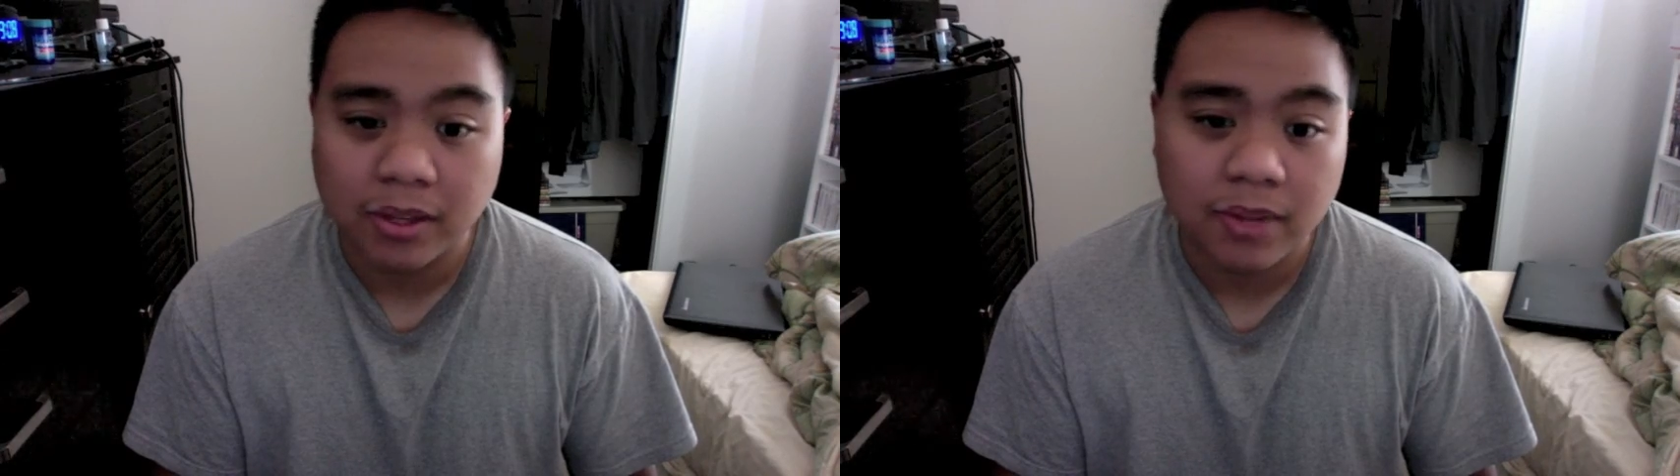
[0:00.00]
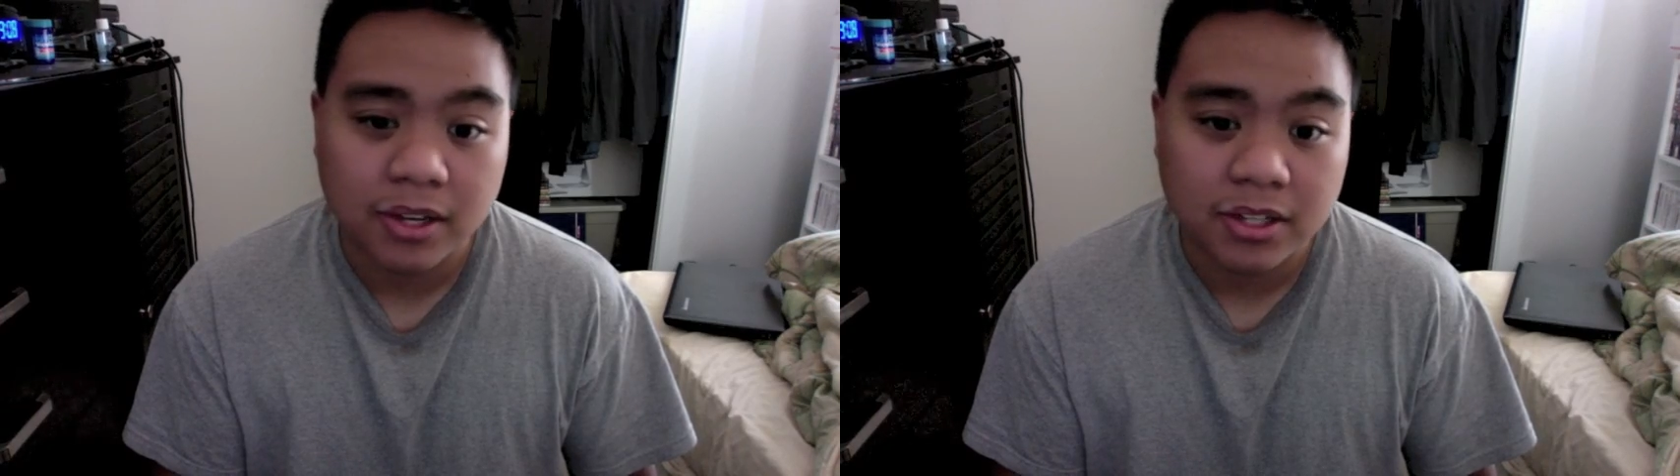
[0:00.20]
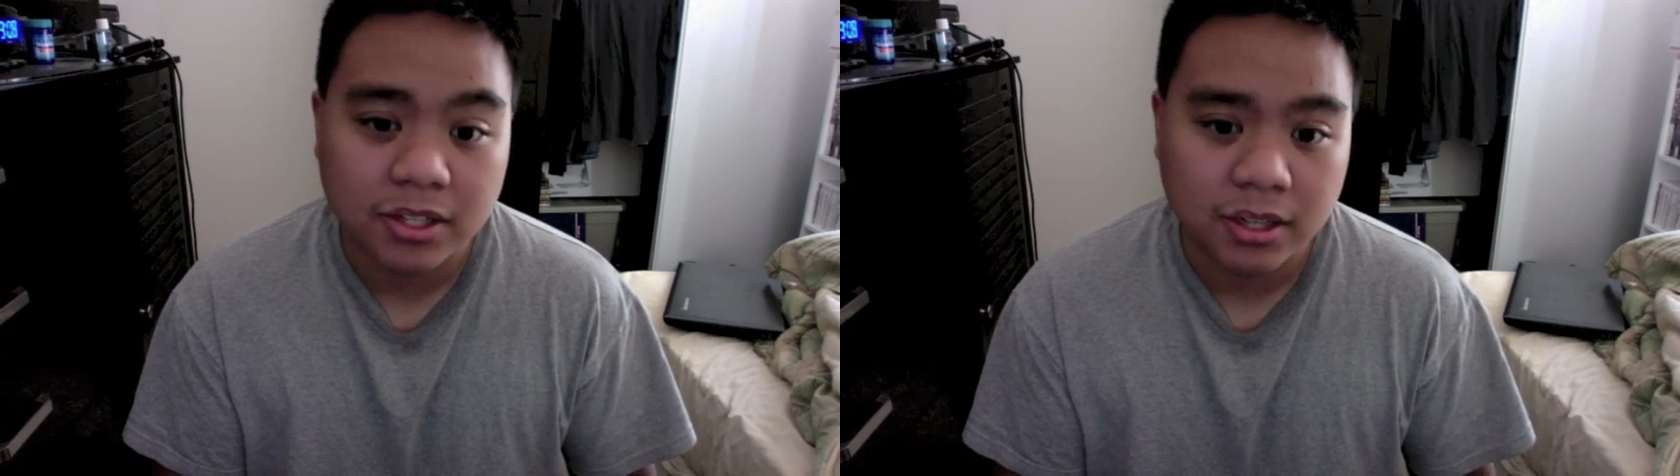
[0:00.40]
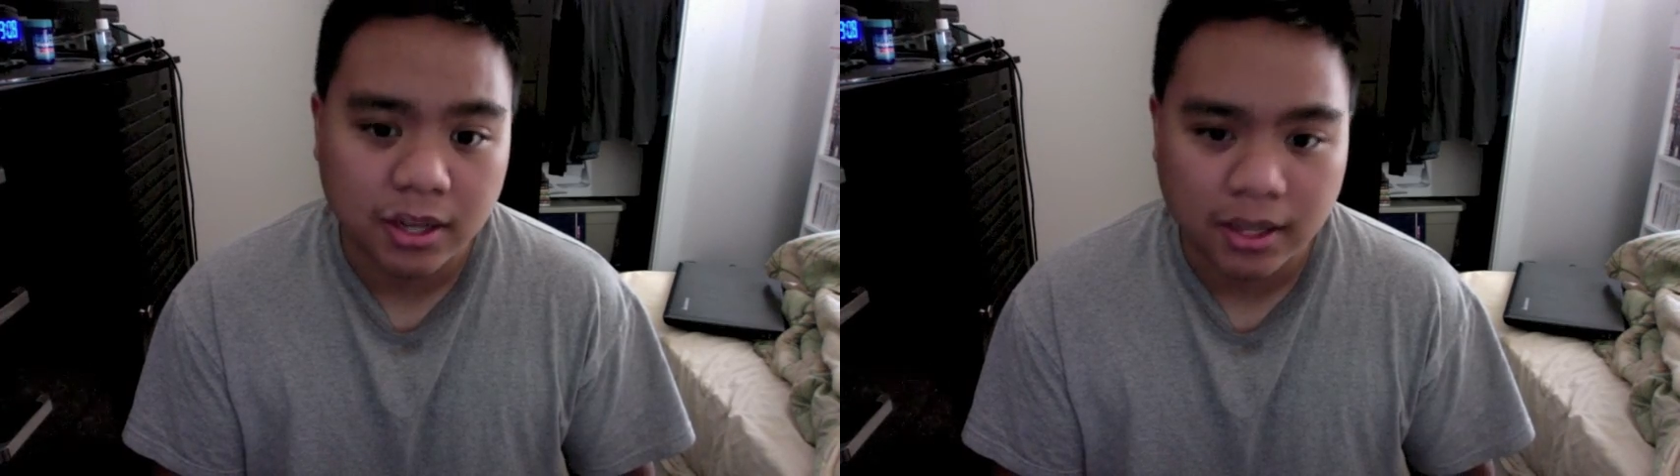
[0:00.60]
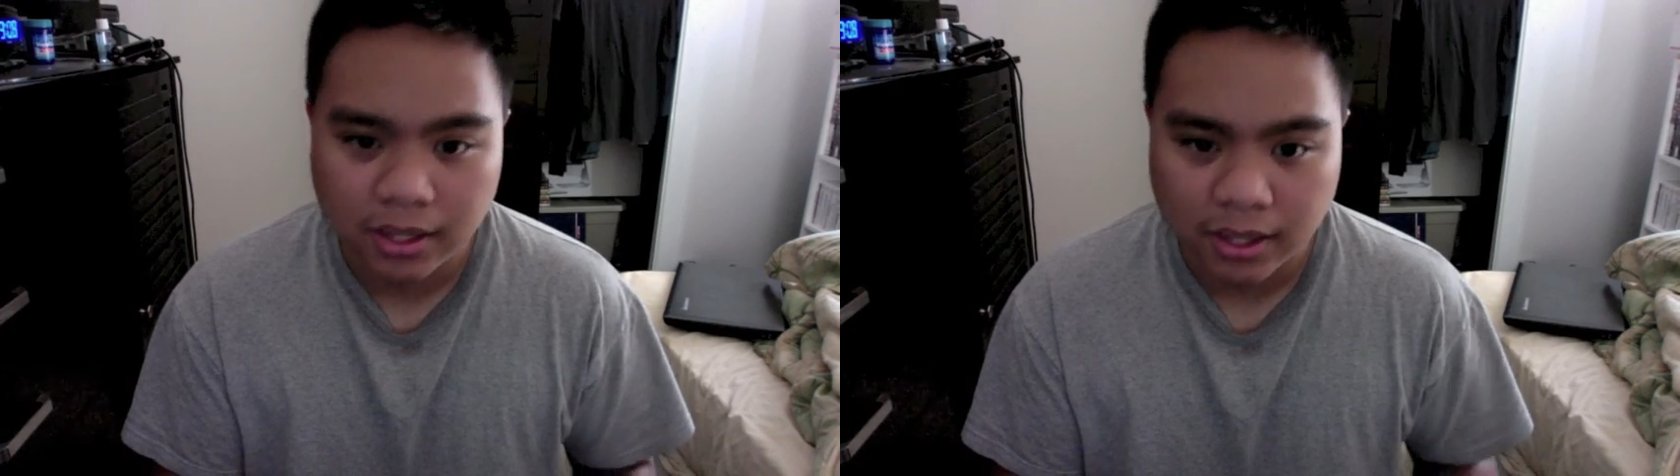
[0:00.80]
convention
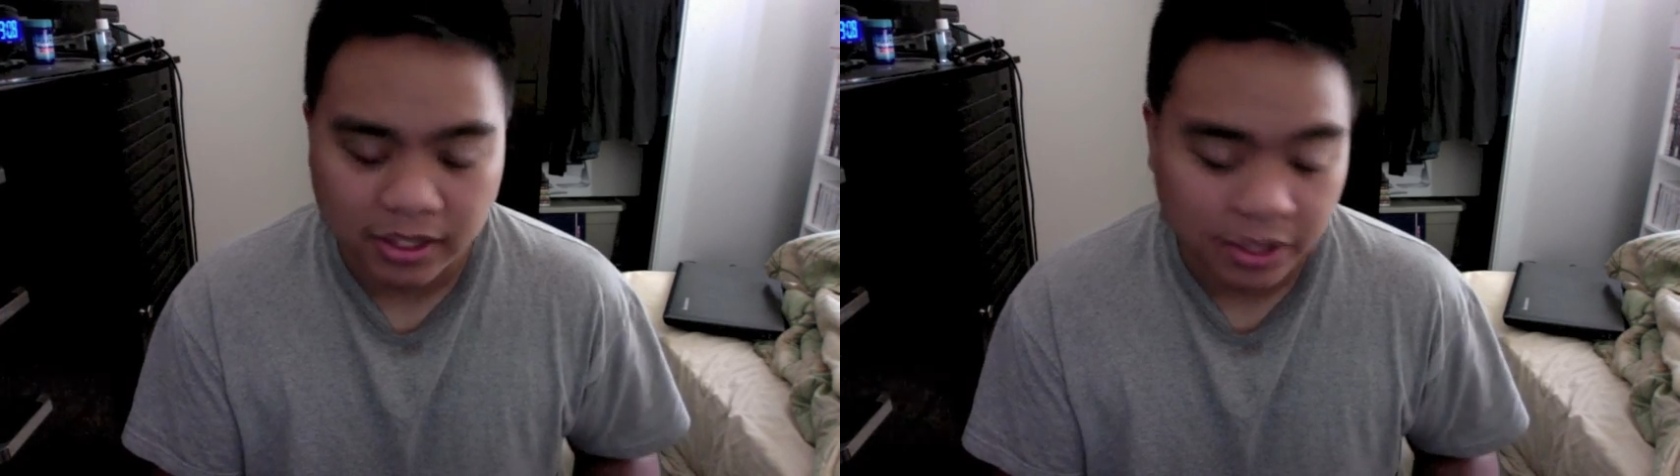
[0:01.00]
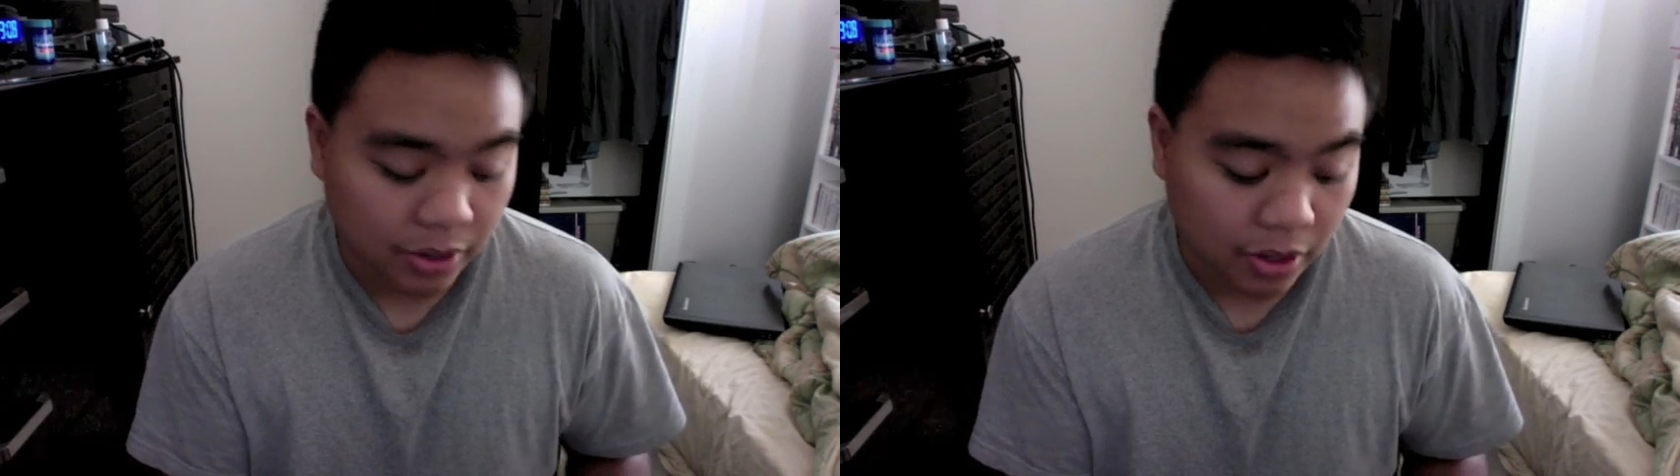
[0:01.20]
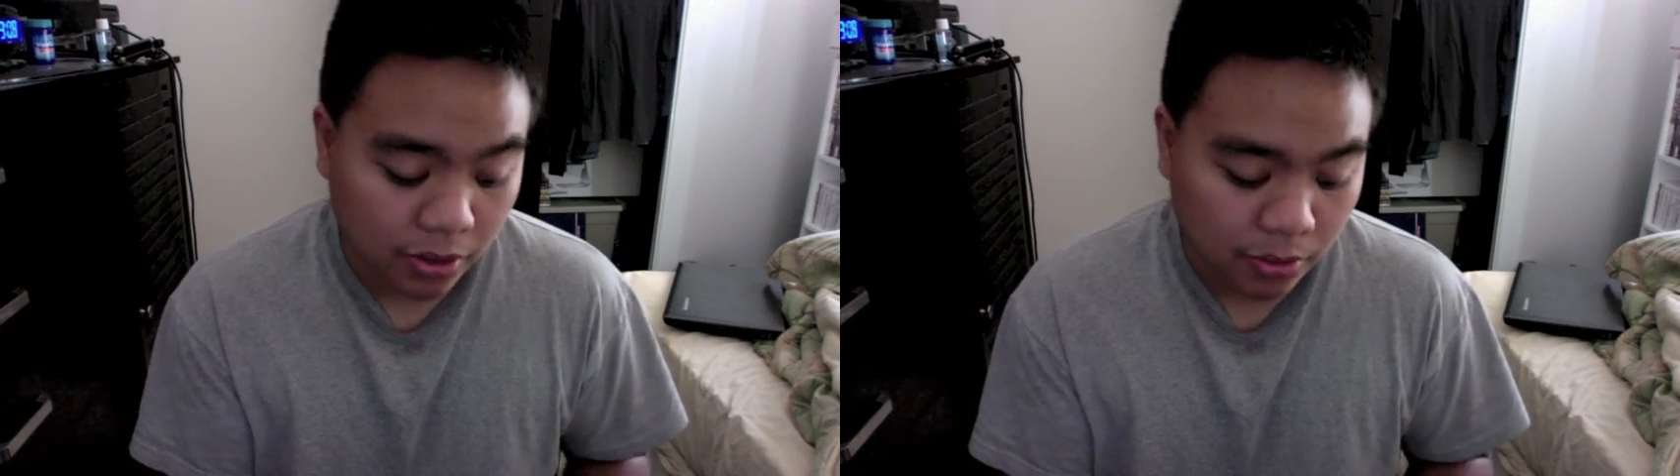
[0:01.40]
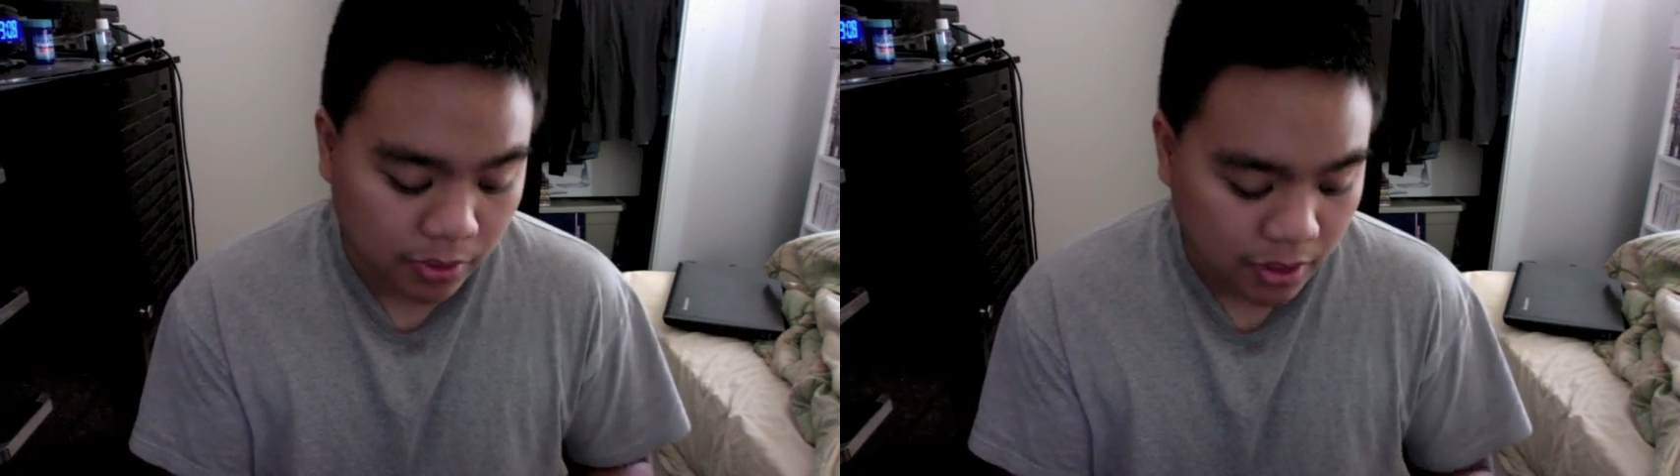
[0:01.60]
a year ago.